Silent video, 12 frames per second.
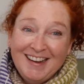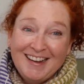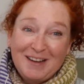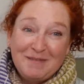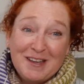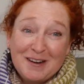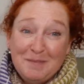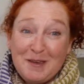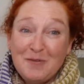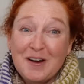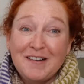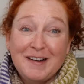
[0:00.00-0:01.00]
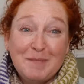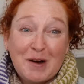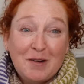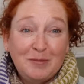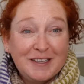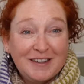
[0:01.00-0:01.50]
I'm going to be wearing
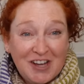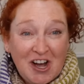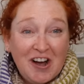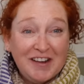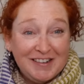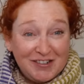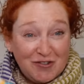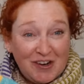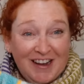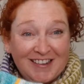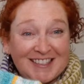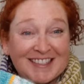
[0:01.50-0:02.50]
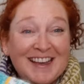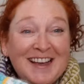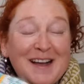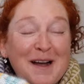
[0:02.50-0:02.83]
probably a cotton dress.